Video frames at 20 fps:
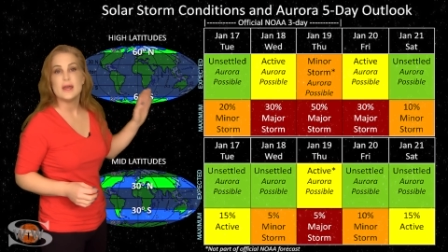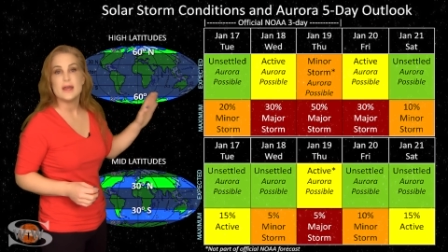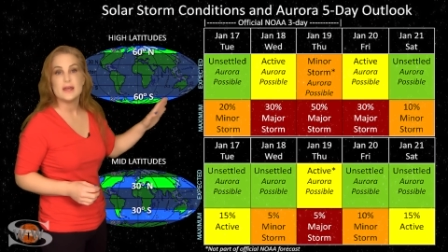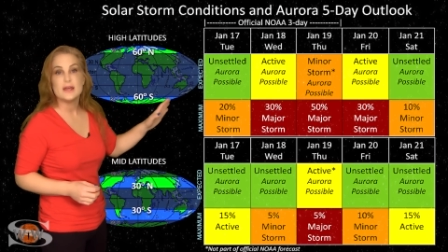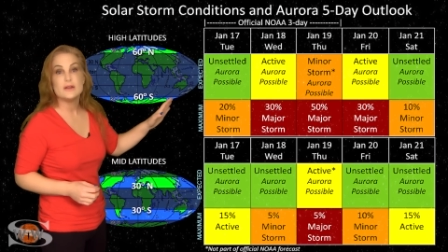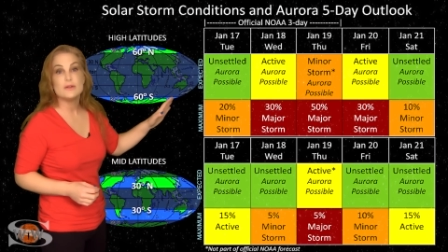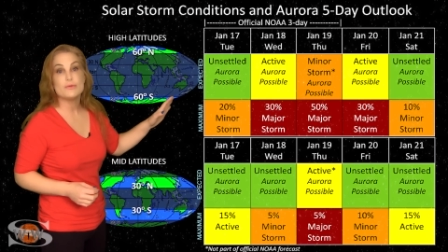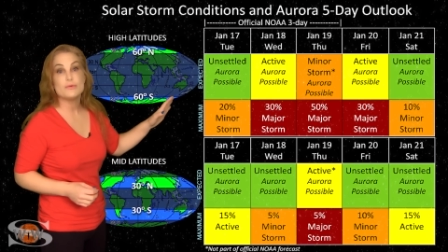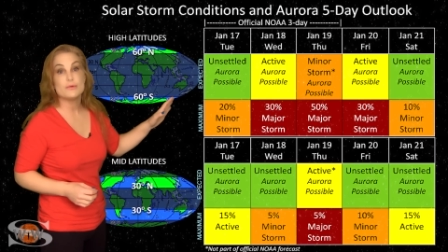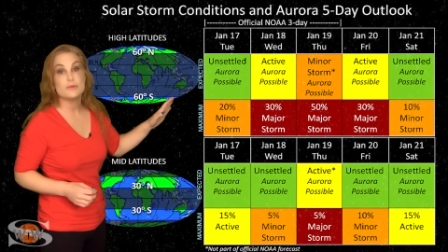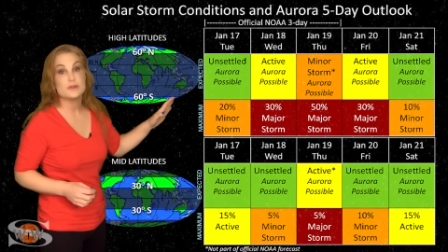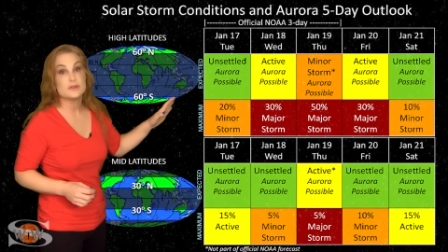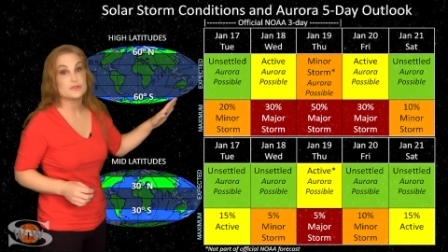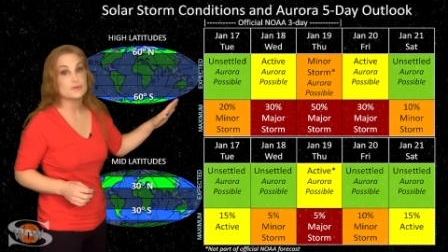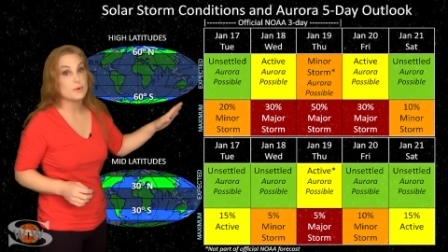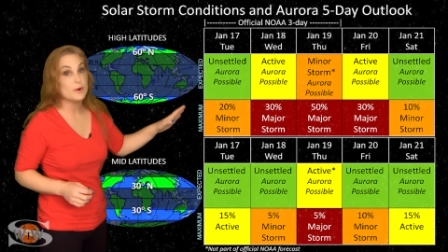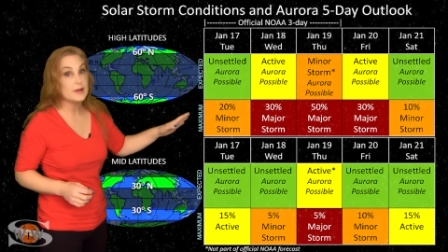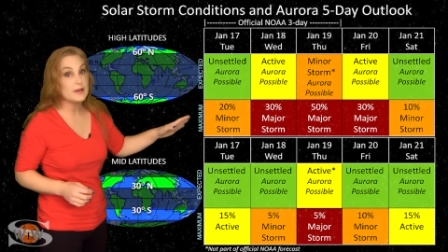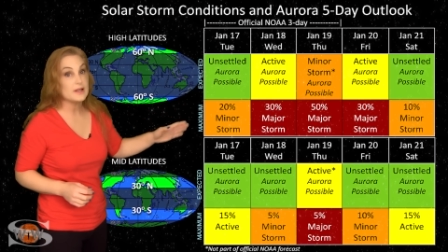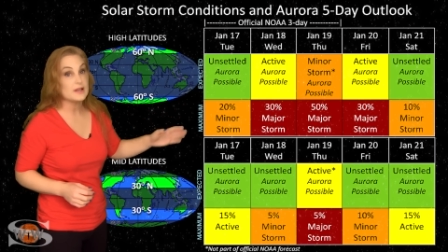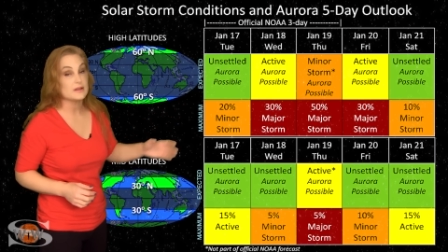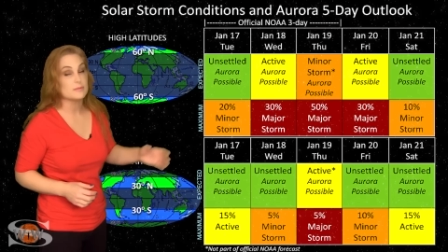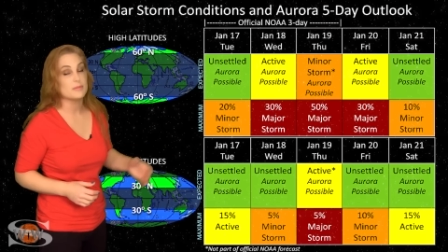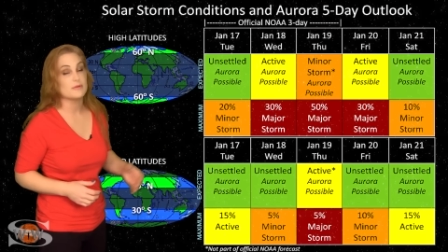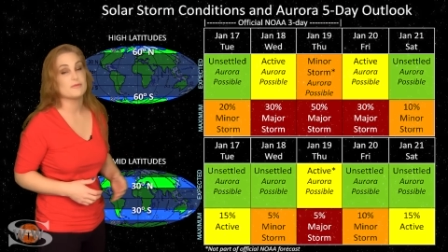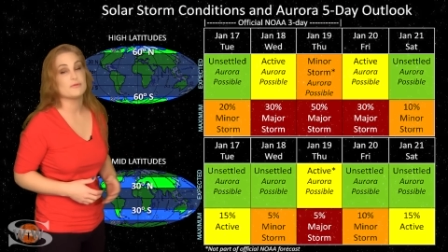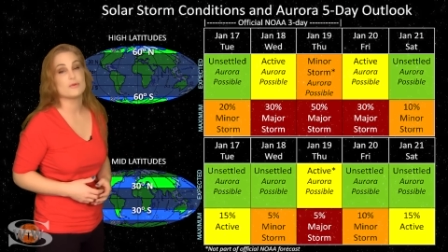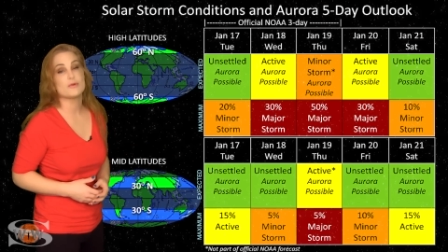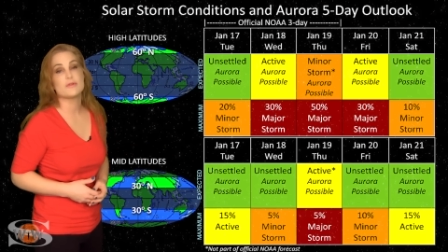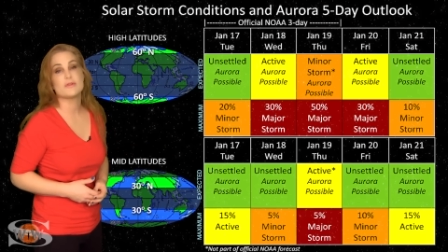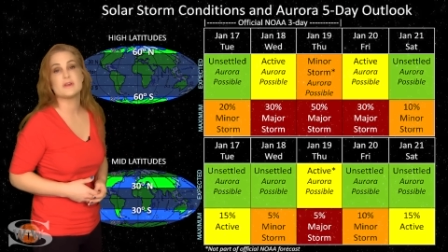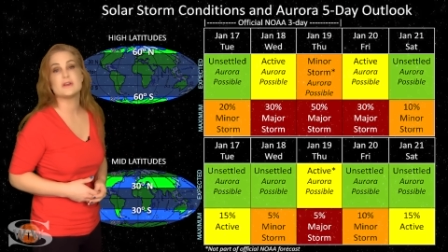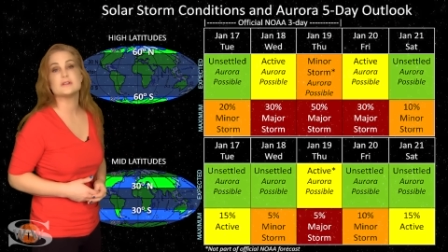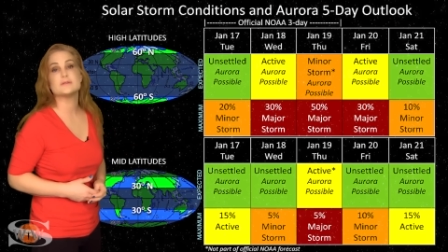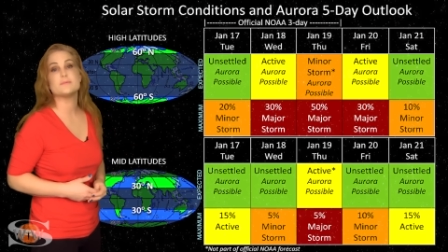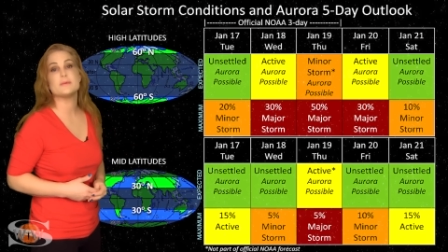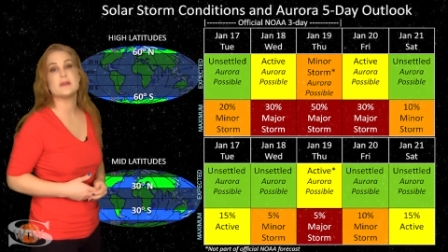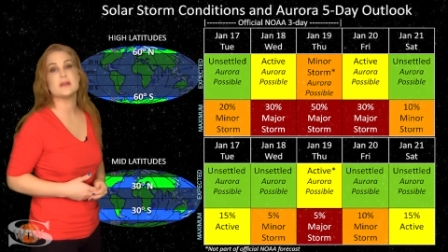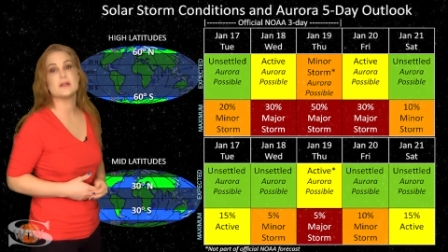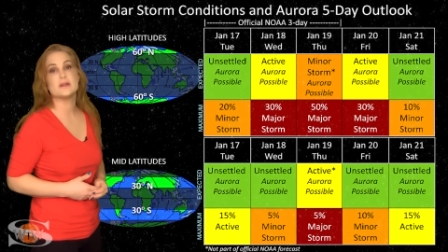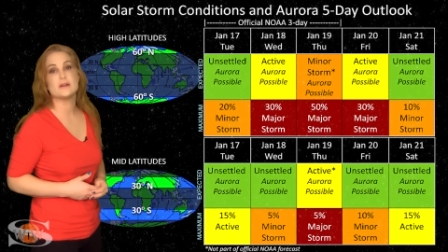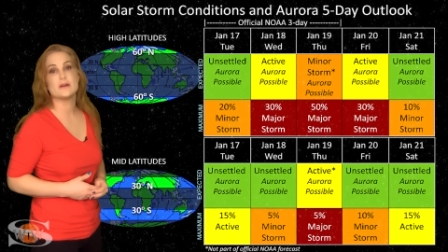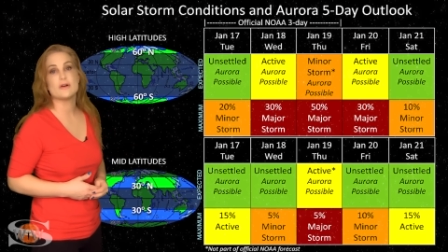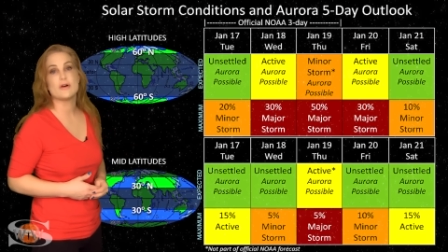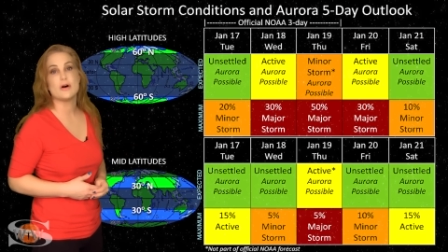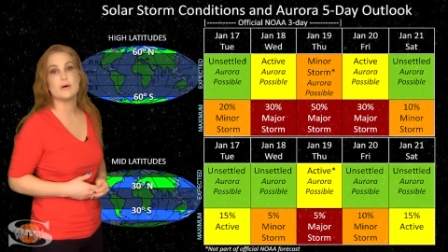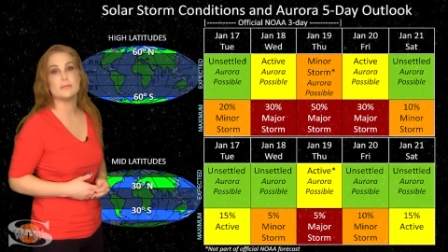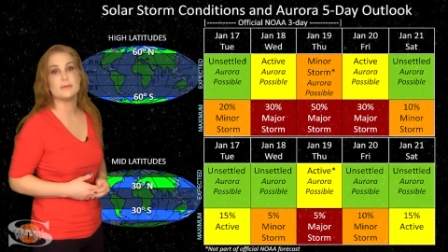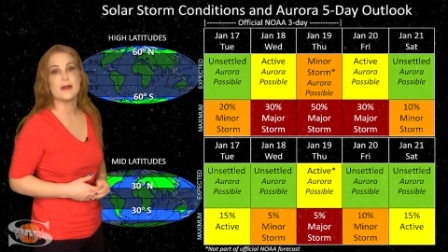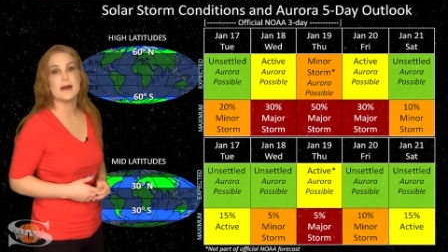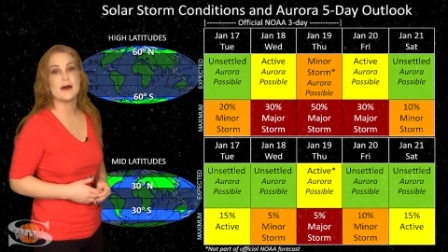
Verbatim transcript: in through the 20th before things begin to calm